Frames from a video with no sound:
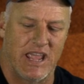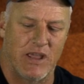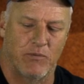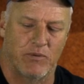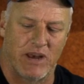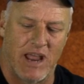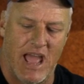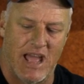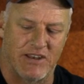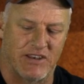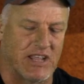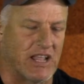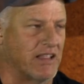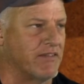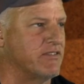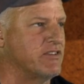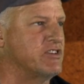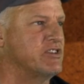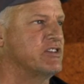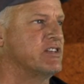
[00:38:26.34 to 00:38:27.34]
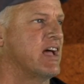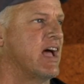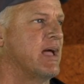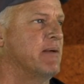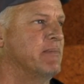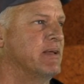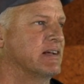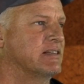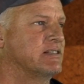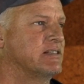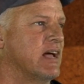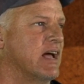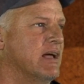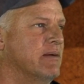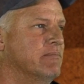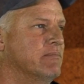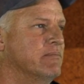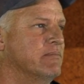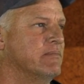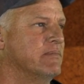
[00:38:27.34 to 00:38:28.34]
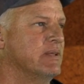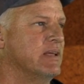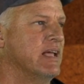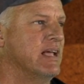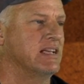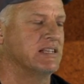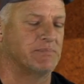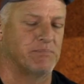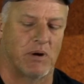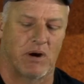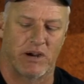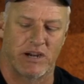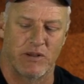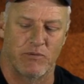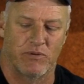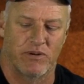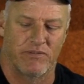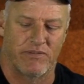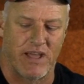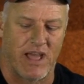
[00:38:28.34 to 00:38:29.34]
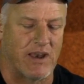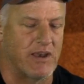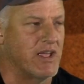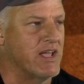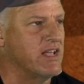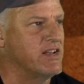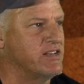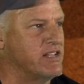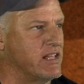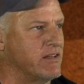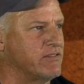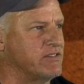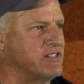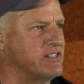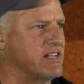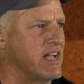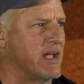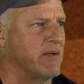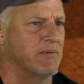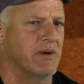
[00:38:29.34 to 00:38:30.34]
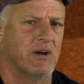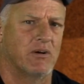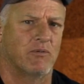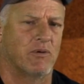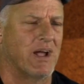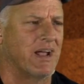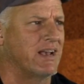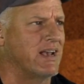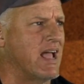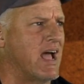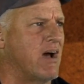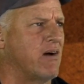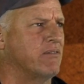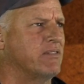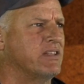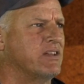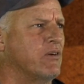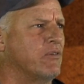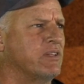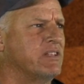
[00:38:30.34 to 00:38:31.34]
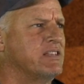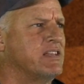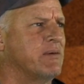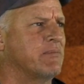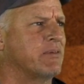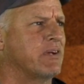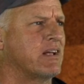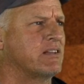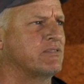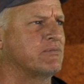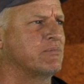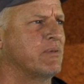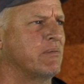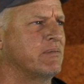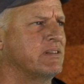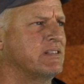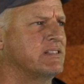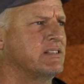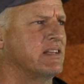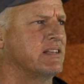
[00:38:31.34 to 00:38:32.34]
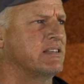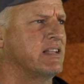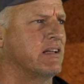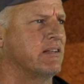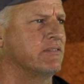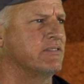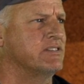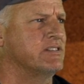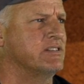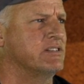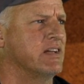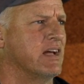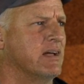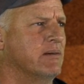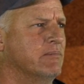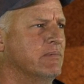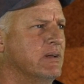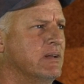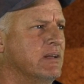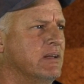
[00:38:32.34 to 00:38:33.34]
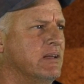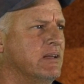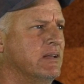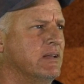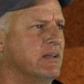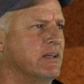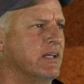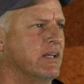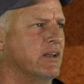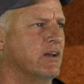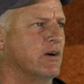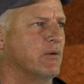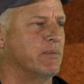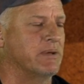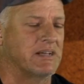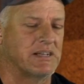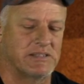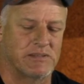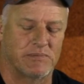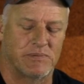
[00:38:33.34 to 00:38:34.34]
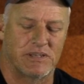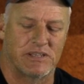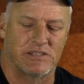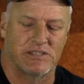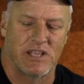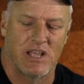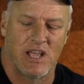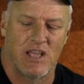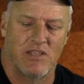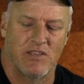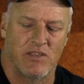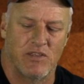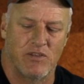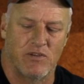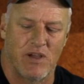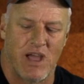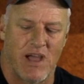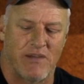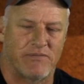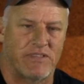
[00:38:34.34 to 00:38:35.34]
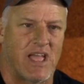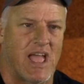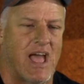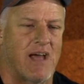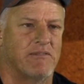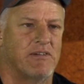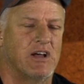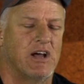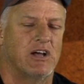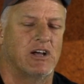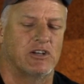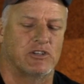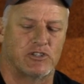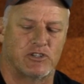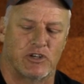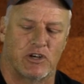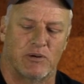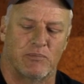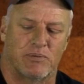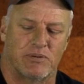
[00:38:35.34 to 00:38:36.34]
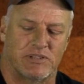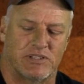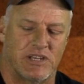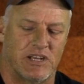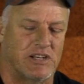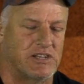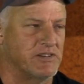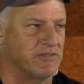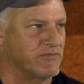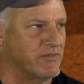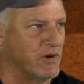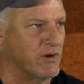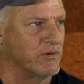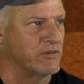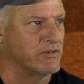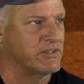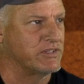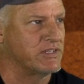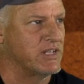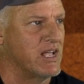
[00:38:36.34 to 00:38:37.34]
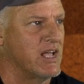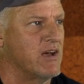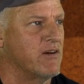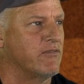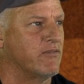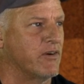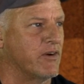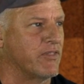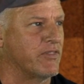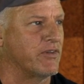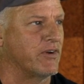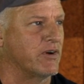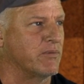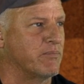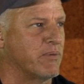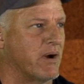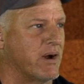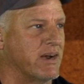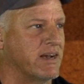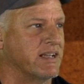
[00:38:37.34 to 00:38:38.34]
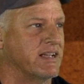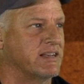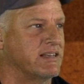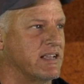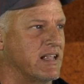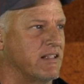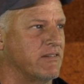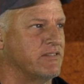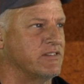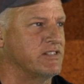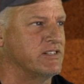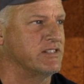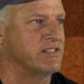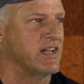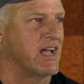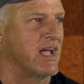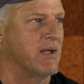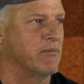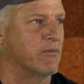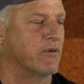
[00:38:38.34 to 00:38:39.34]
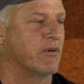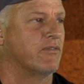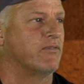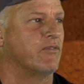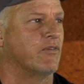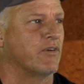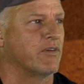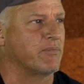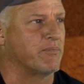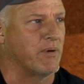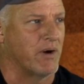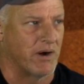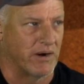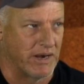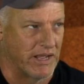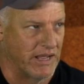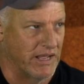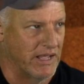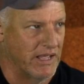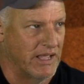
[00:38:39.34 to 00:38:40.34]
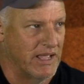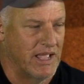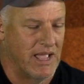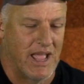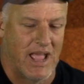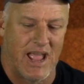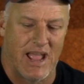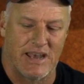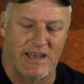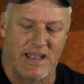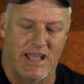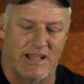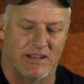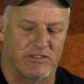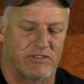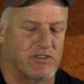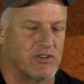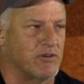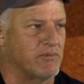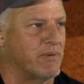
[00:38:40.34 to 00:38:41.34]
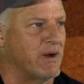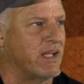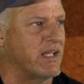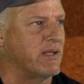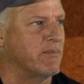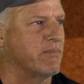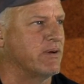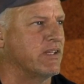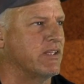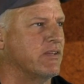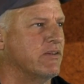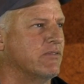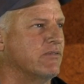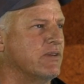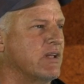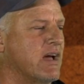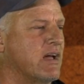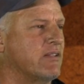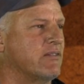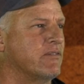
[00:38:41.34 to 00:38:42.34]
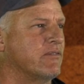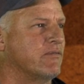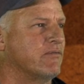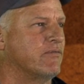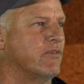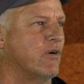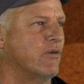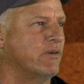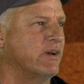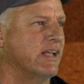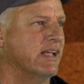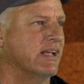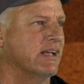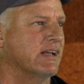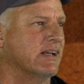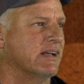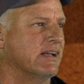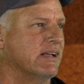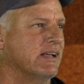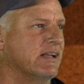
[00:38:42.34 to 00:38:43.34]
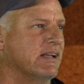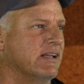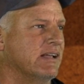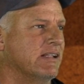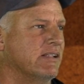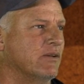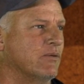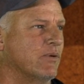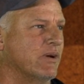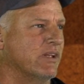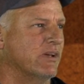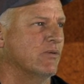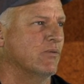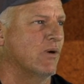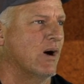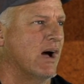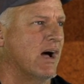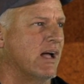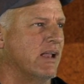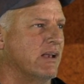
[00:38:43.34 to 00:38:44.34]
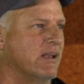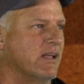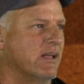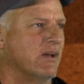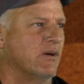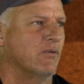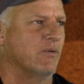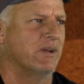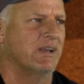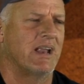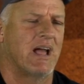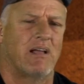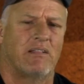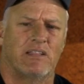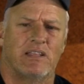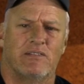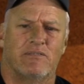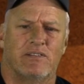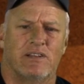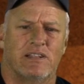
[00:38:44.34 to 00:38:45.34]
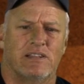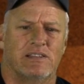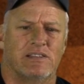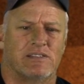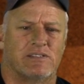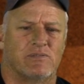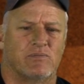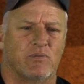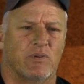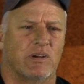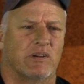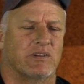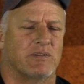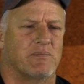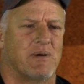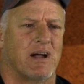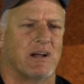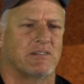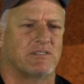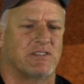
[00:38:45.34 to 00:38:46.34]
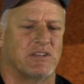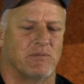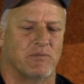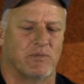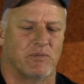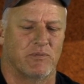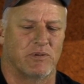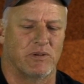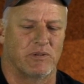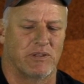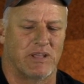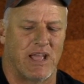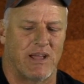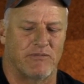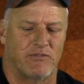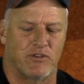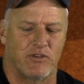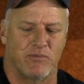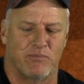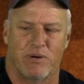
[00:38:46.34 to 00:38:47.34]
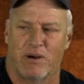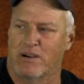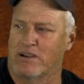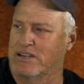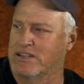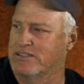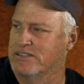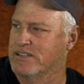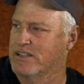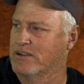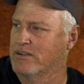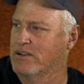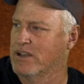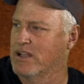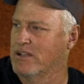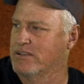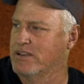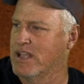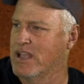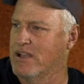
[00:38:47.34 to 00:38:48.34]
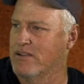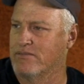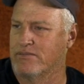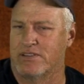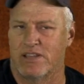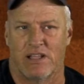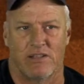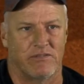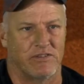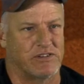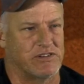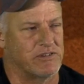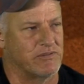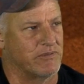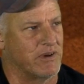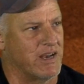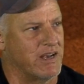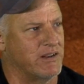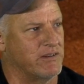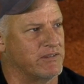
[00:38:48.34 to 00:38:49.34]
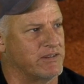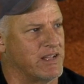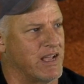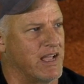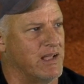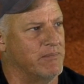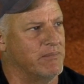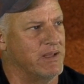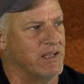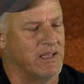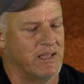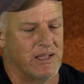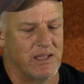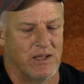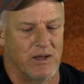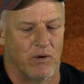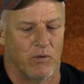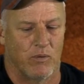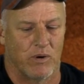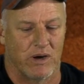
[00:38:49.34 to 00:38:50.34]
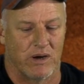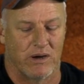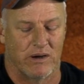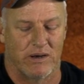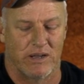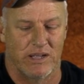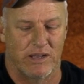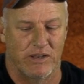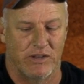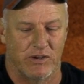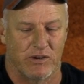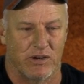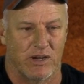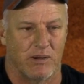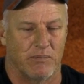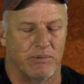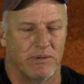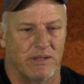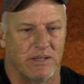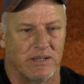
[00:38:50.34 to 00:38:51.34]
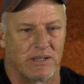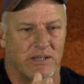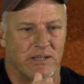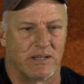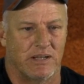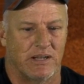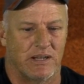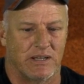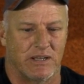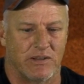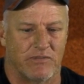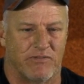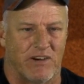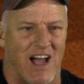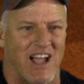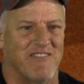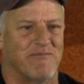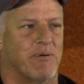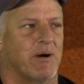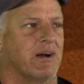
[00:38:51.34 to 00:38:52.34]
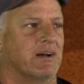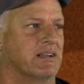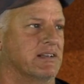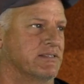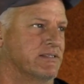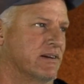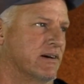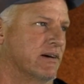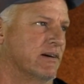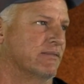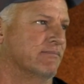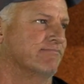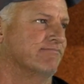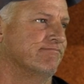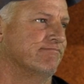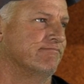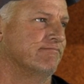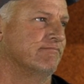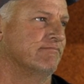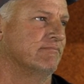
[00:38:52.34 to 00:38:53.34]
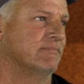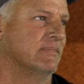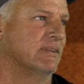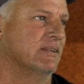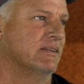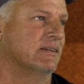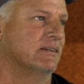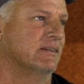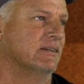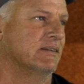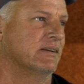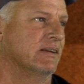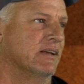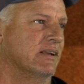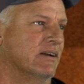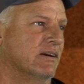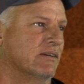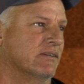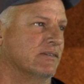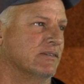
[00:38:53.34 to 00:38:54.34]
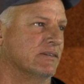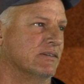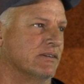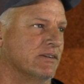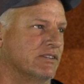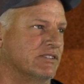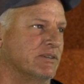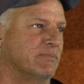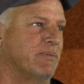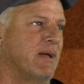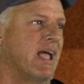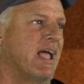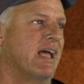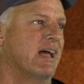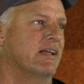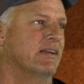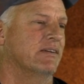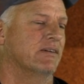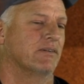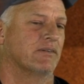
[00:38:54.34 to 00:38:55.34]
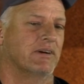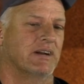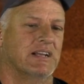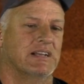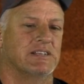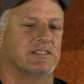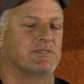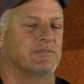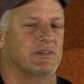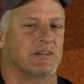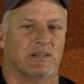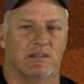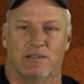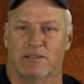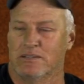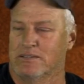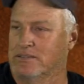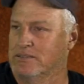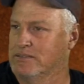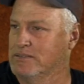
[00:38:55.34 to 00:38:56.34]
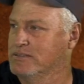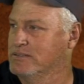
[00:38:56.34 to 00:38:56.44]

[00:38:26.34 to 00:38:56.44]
he would have had television time next time. His party would have had television time. Right now, the only Democrats and Republicans get television time. You know, because you have to have a certain percentage of votes for a third party to get television time, or a fourth party. And so by you not voting the way you want, we now live in this weird democracy where we only have two parties that are allowed to have television and radio time, where in Europe, 5 parties are, you know, or Japan or Israel.